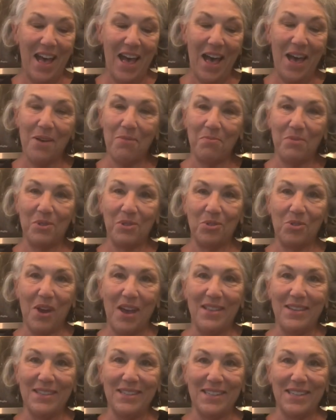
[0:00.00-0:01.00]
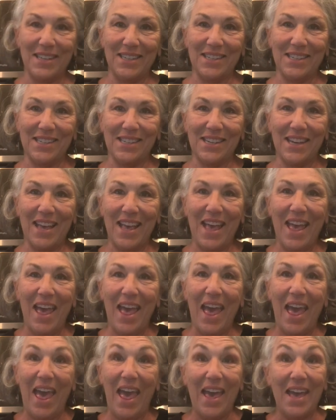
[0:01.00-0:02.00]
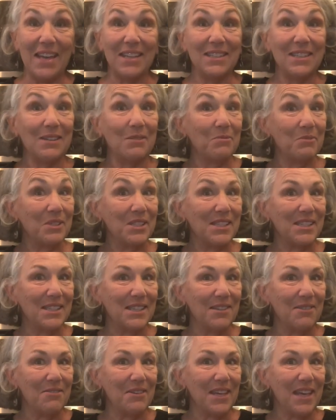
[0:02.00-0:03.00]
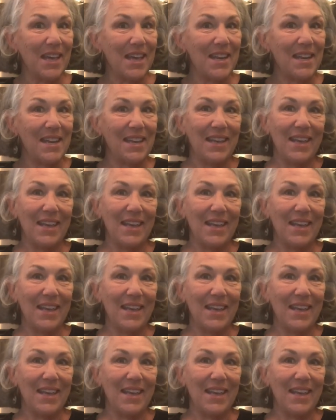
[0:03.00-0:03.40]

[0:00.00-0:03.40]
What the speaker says: I hope you'll try this dish, and we'll see you again